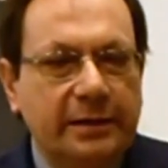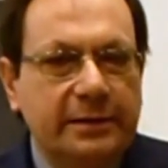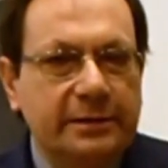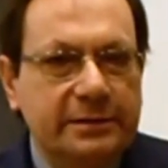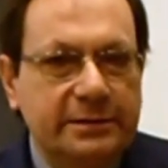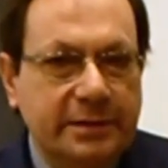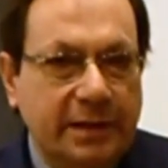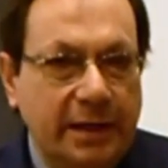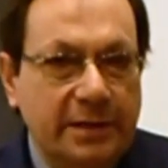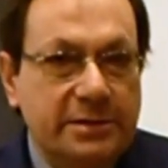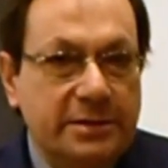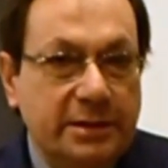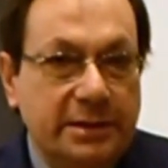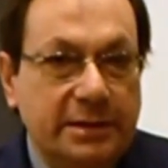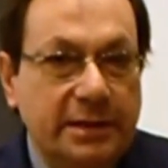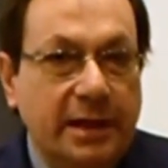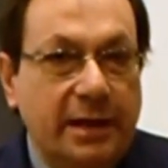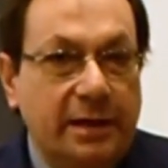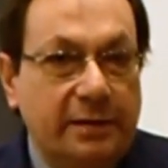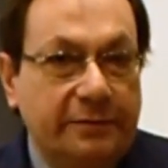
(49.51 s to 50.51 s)
Strangely
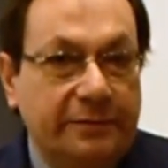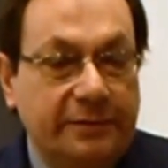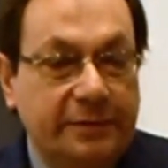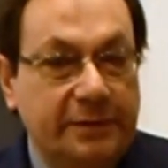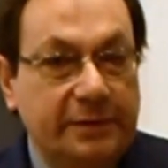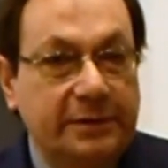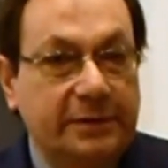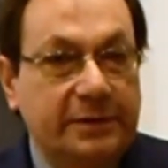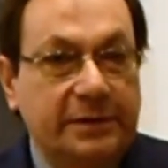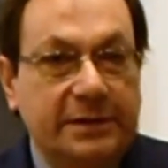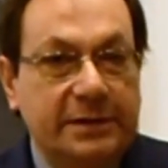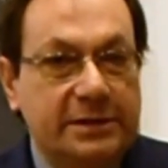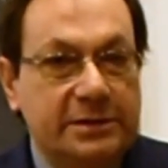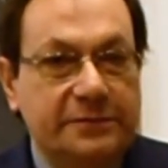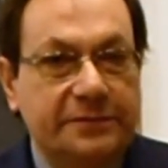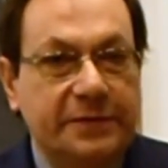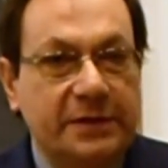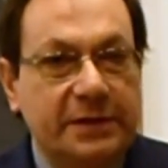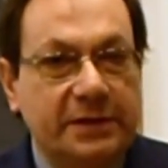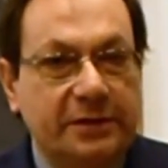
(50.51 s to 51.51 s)
enough, these
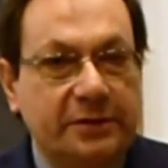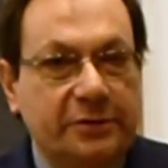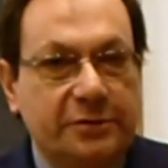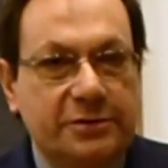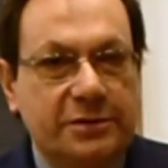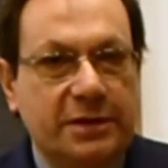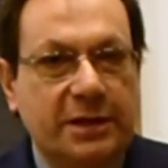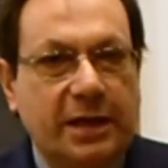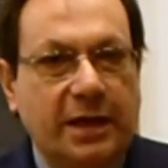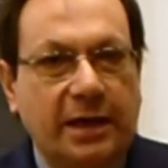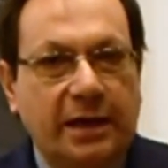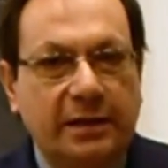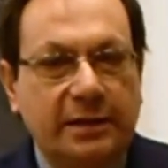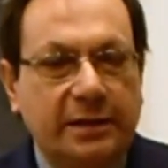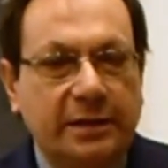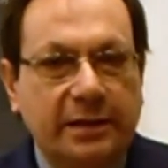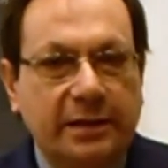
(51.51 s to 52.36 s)
videos had